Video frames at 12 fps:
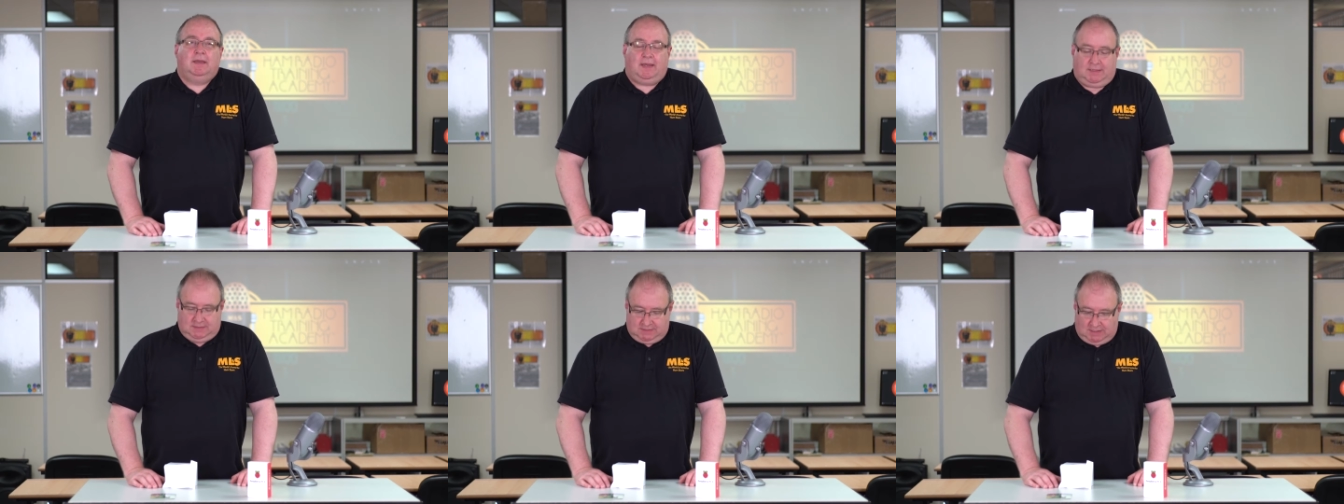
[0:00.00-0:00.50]

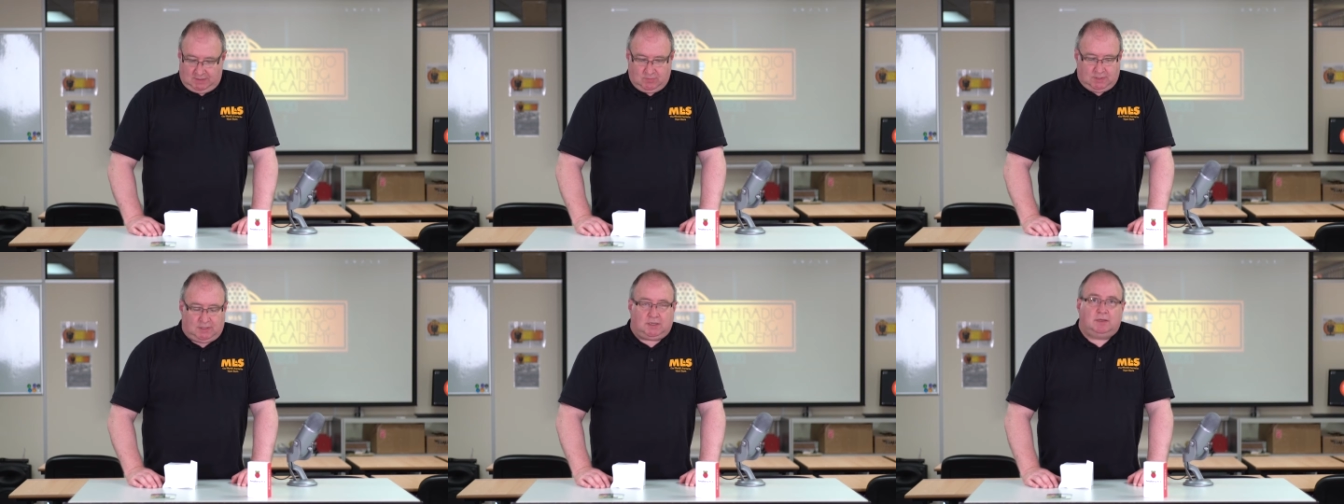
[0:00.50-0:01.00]
and today
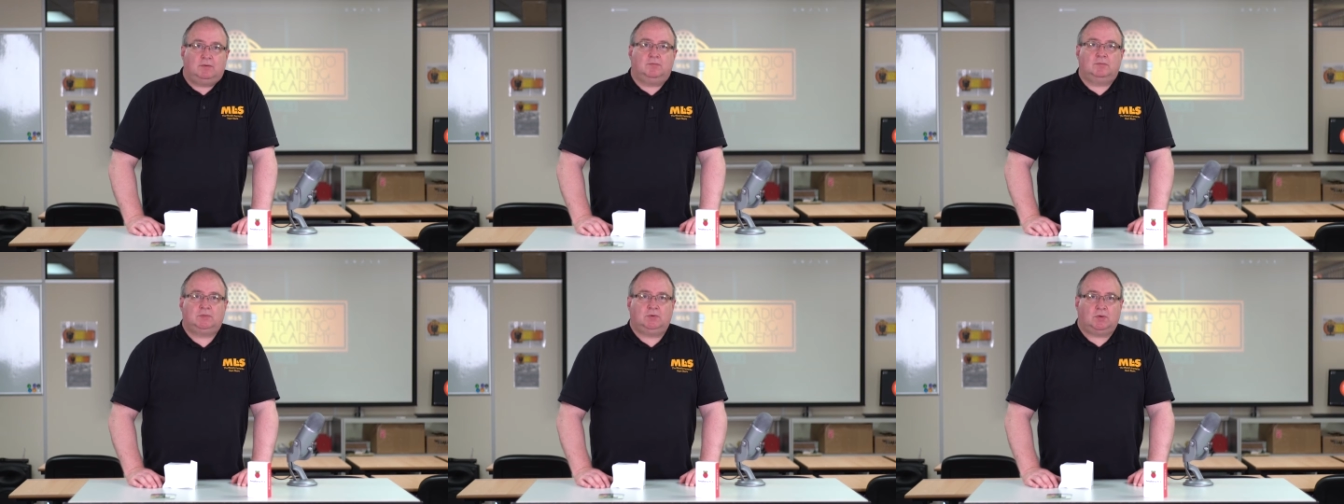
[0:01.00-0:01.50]
we're going to
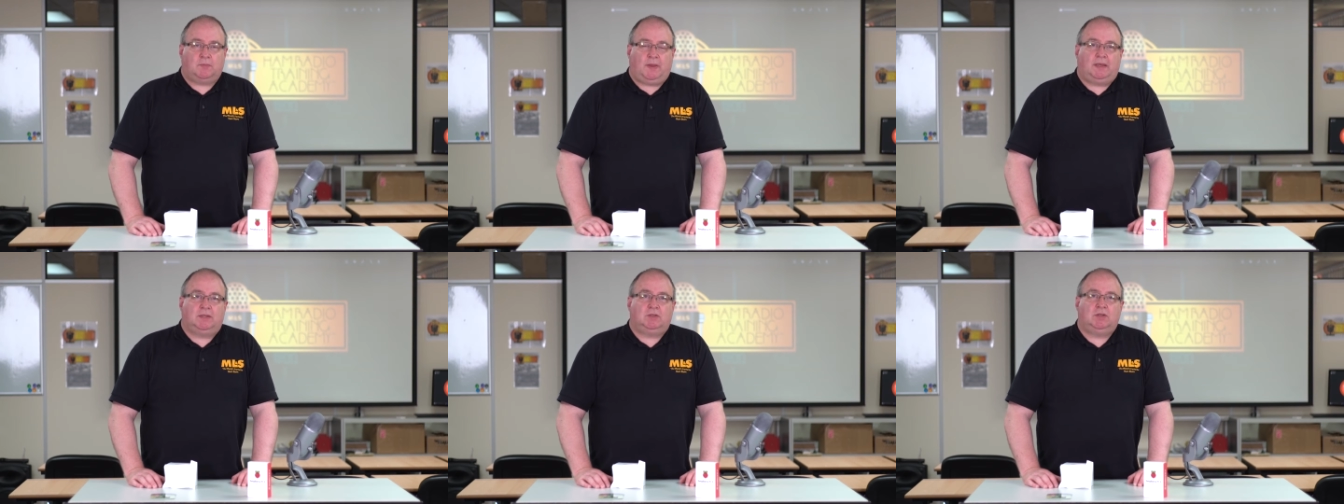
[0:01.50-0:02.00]
talk
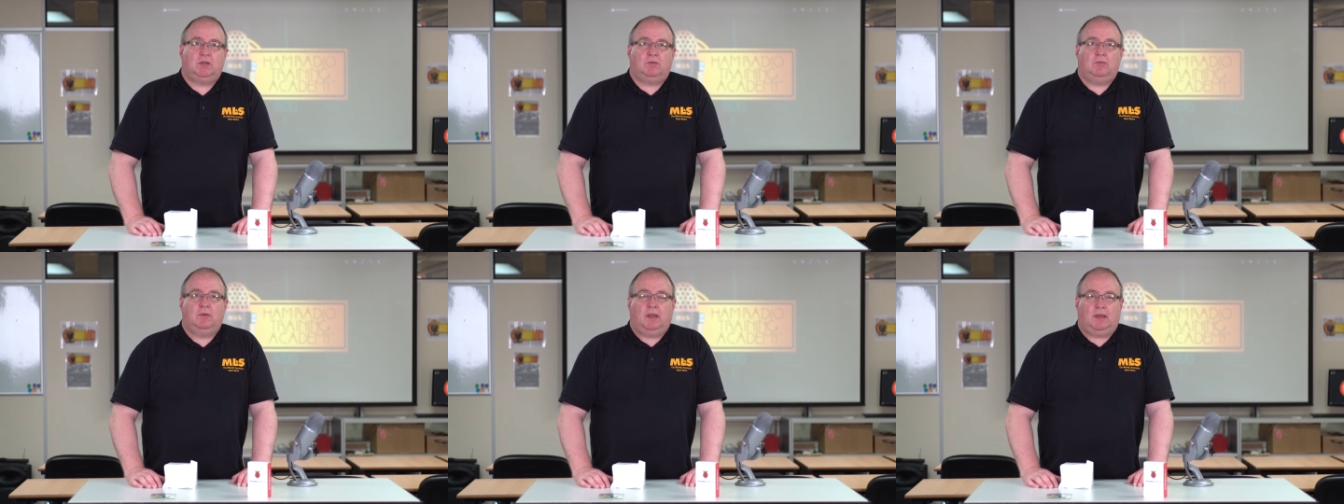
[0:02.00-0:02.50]
about the
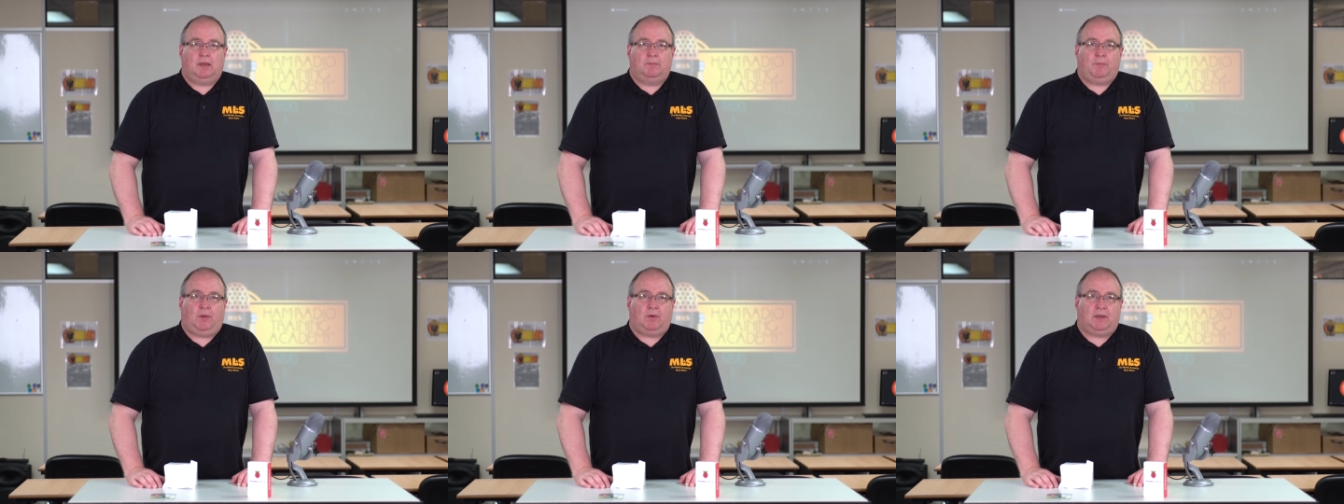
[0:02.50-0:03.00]
new
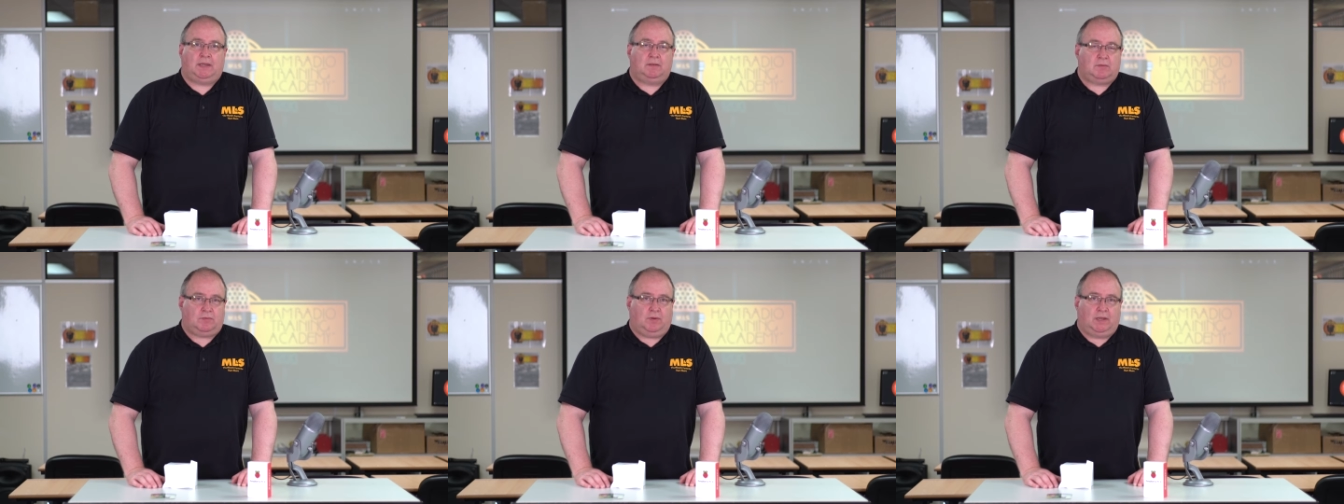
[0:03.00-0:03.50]
um,
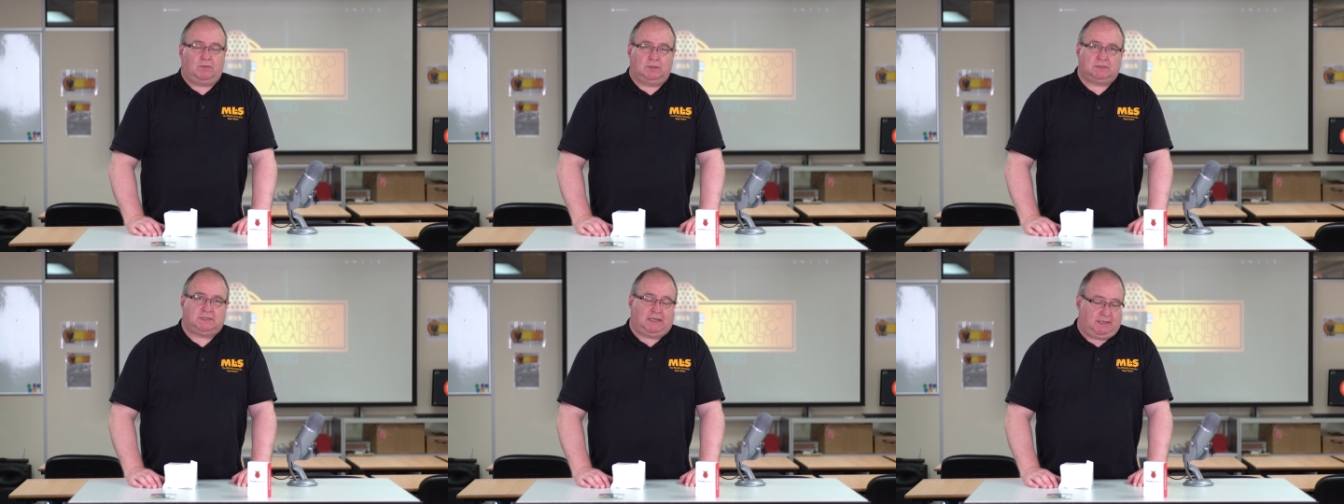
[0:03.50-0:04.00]
Pi 3, or well,
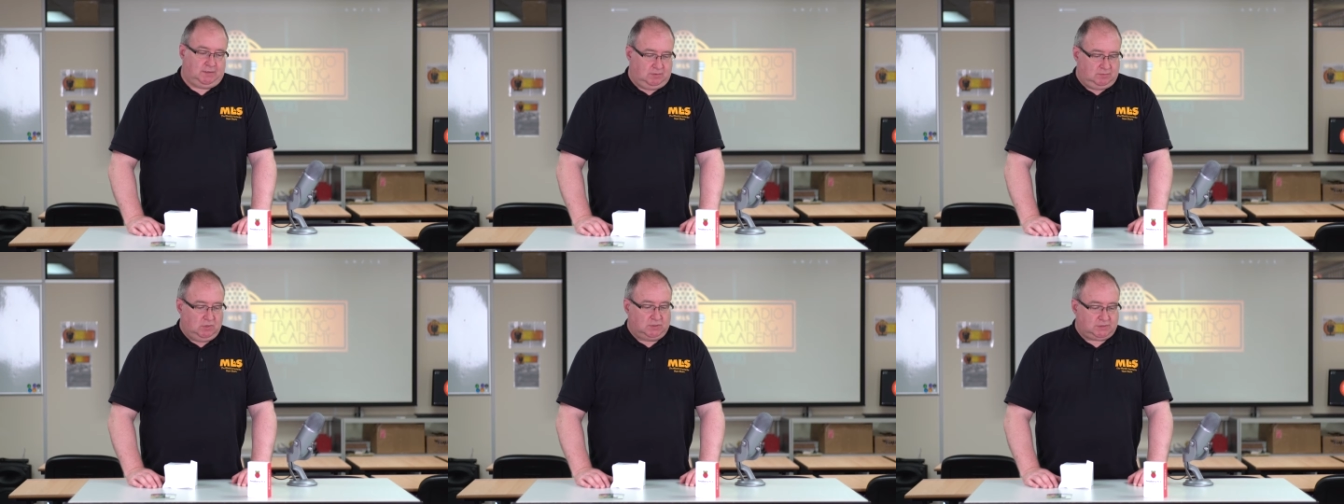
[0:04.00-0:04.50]
I say
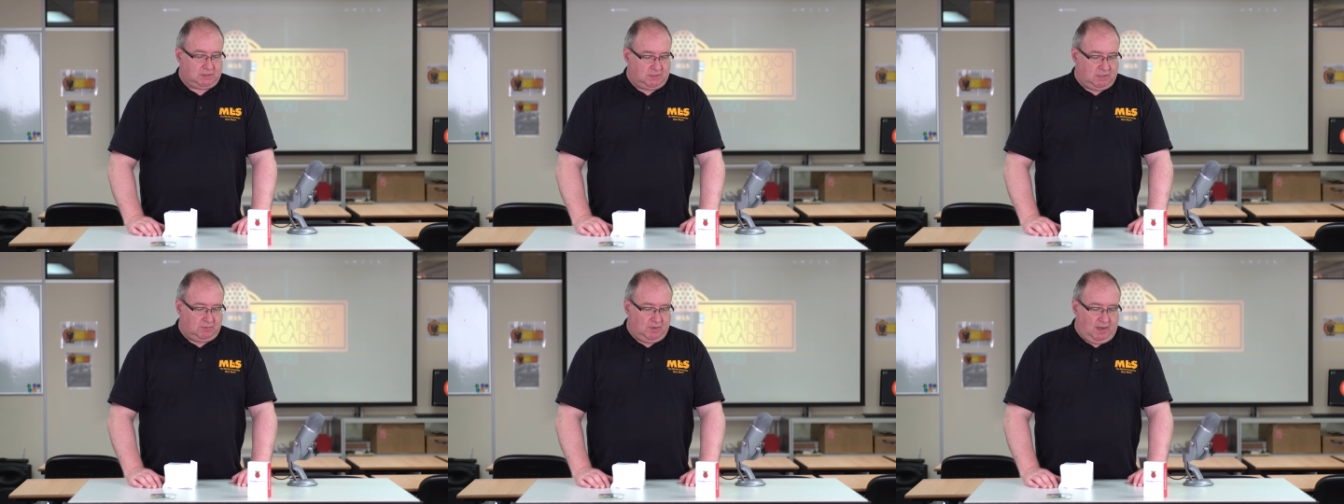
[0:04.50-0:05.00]
not, not so
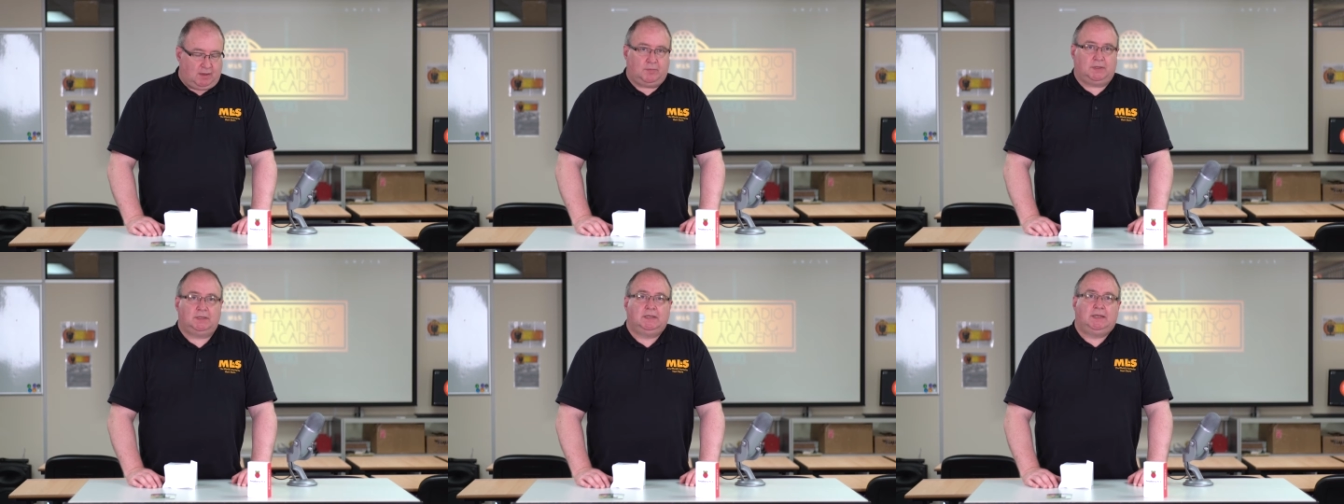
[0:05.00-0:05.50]
new now,
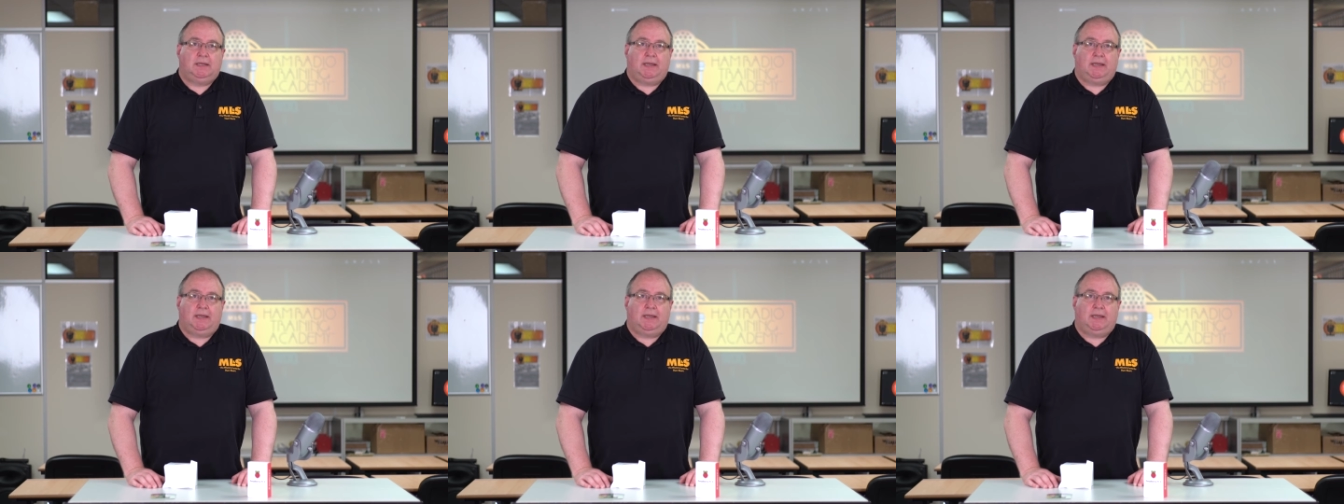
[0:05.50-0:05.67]
but